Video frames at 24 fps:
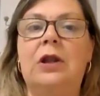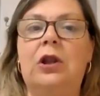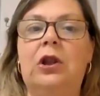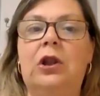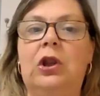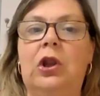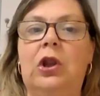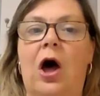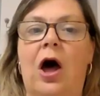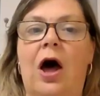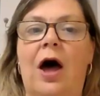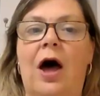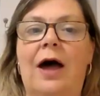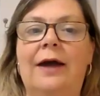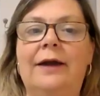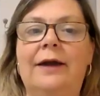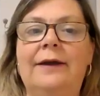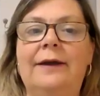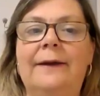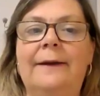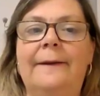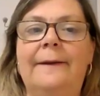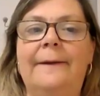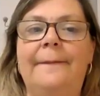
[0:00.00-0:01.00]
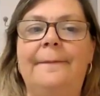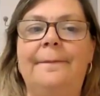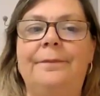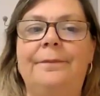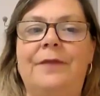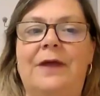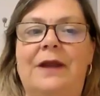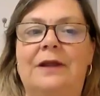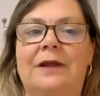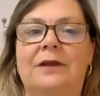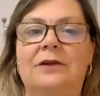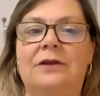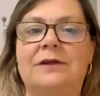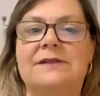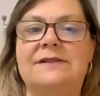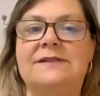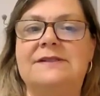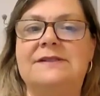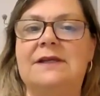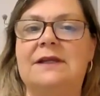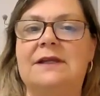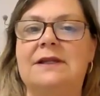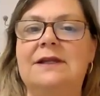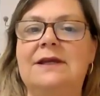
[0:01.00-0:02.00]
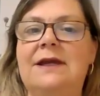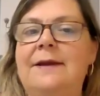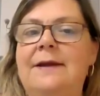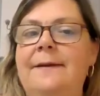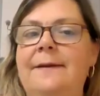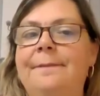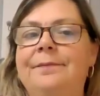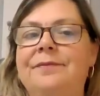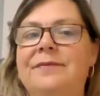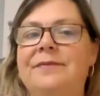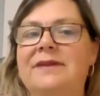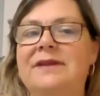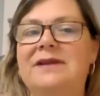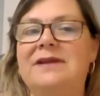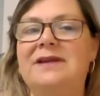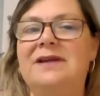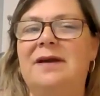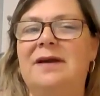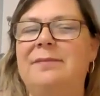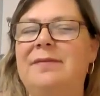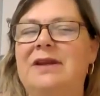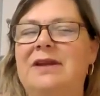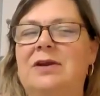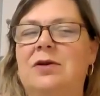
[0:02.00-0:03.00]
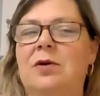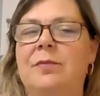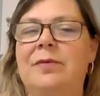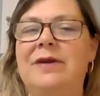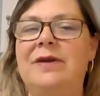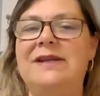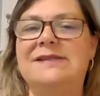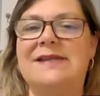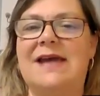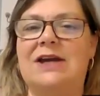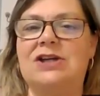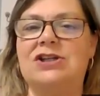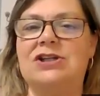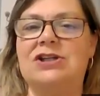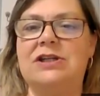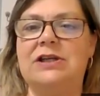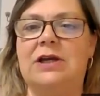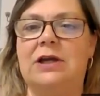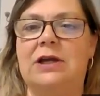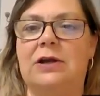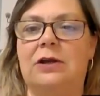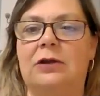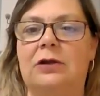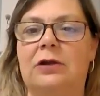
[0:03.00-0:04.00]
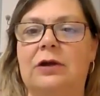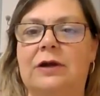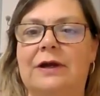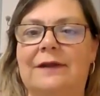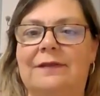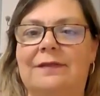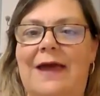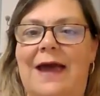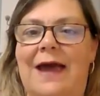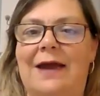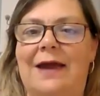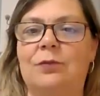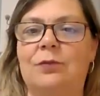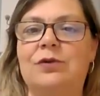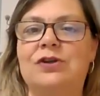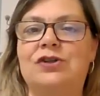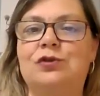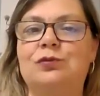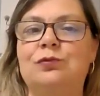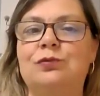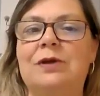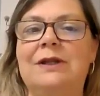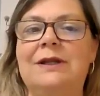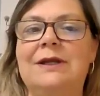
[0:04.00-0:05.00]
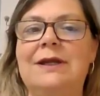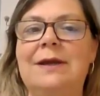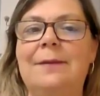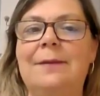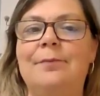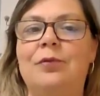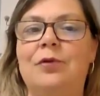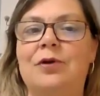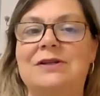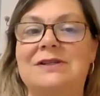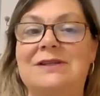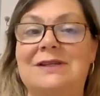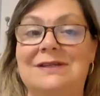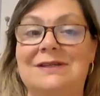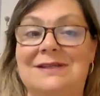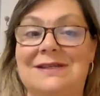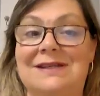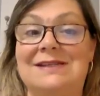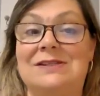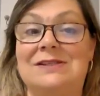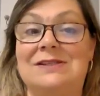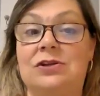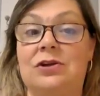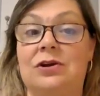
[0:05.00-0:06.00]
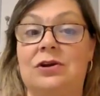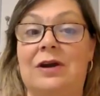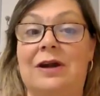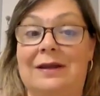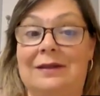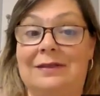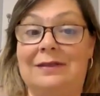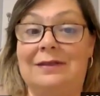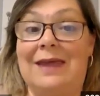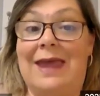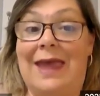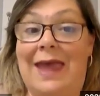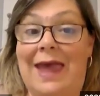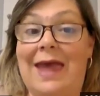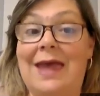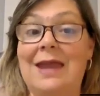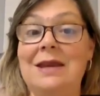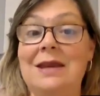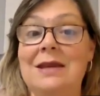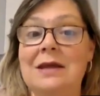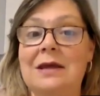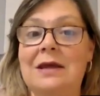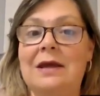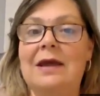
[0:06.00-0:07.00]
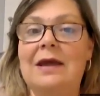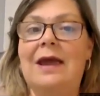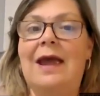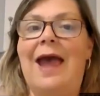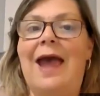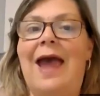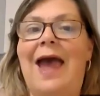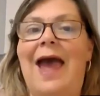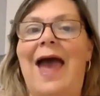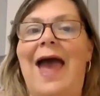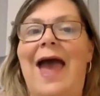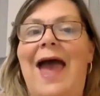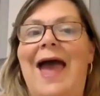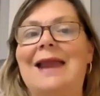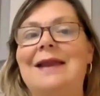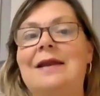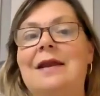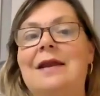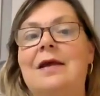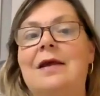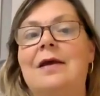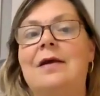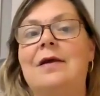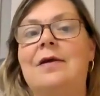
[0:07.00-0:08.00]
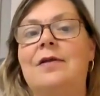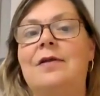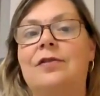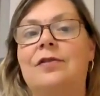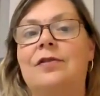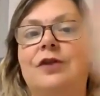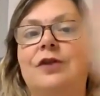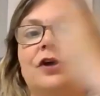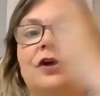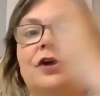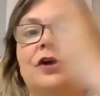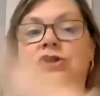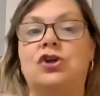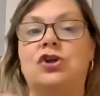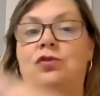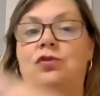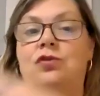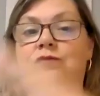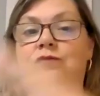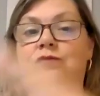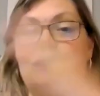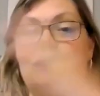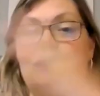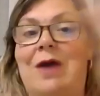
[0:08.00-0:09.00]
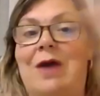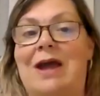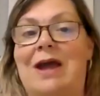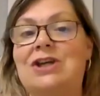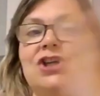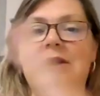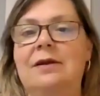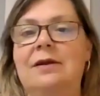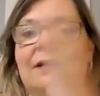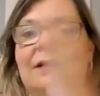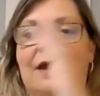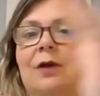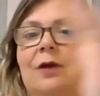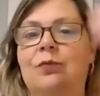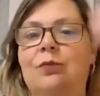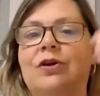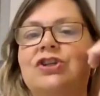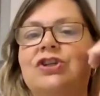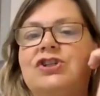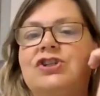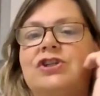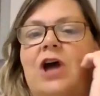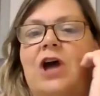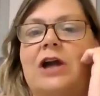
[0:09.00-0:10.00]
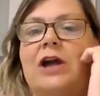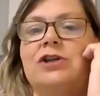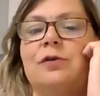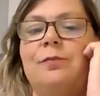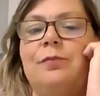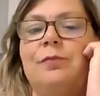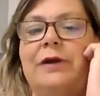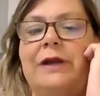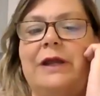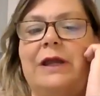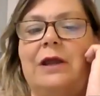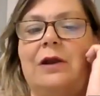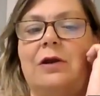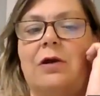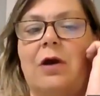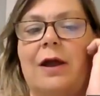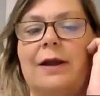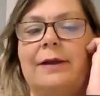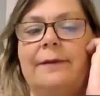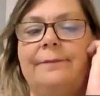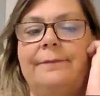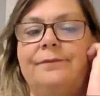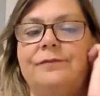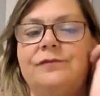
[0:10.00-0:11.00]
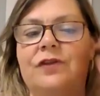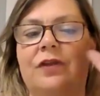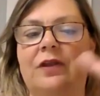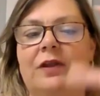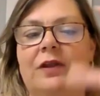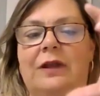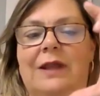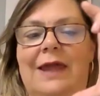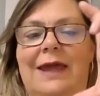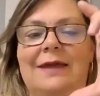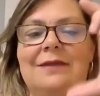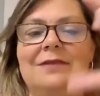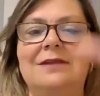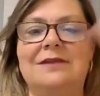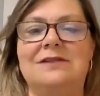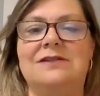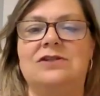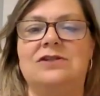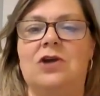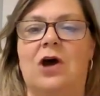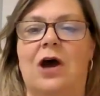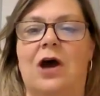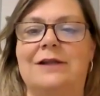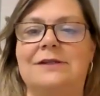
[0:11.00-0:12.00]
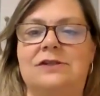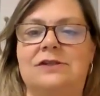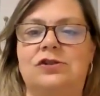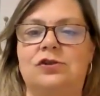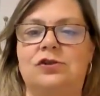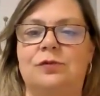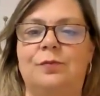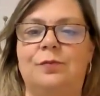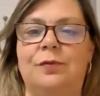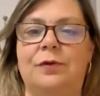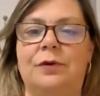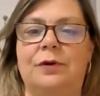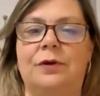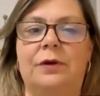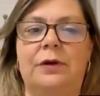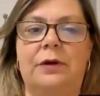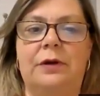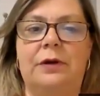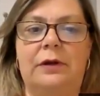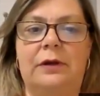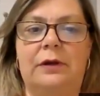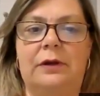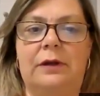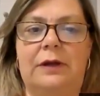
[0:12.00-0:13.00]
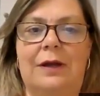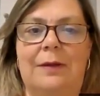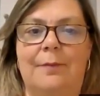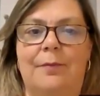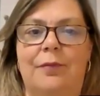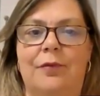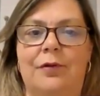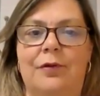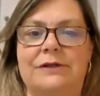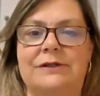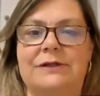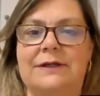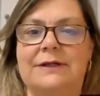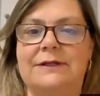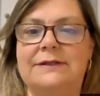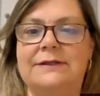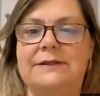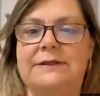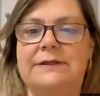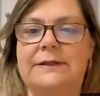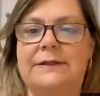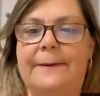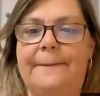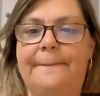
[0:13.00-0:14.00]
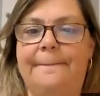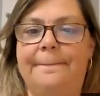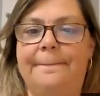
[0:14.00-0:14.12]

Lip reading: long that it looks silly. I mean, nobody's actually going to look at that. What's really important is the head and the direction and which side you're putting it on. So the length is not super important.